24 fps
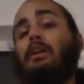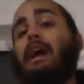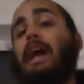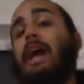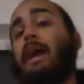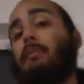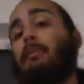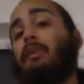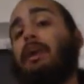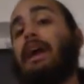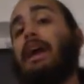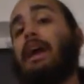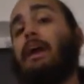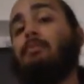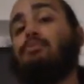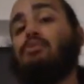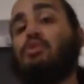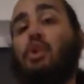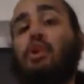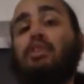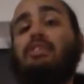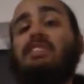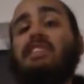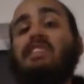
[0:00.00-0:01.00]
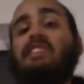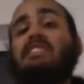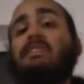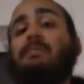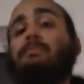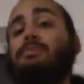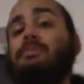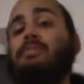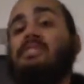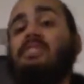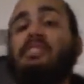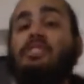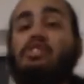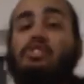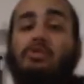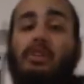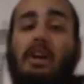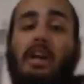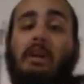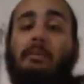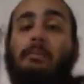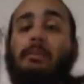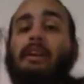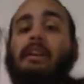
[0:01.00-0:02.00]
Abraham taught the Egyptians the
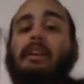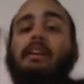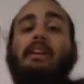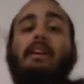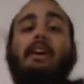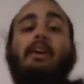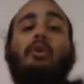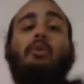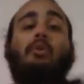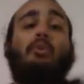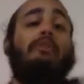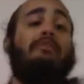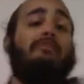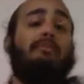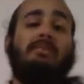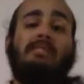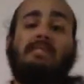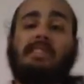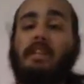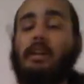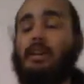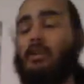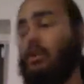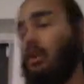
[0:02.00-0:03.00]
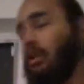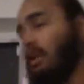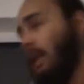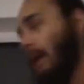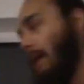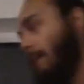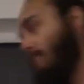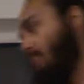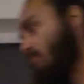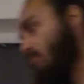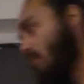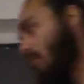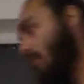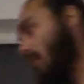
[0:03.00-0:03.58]
astronomy and their arithmetic and all that,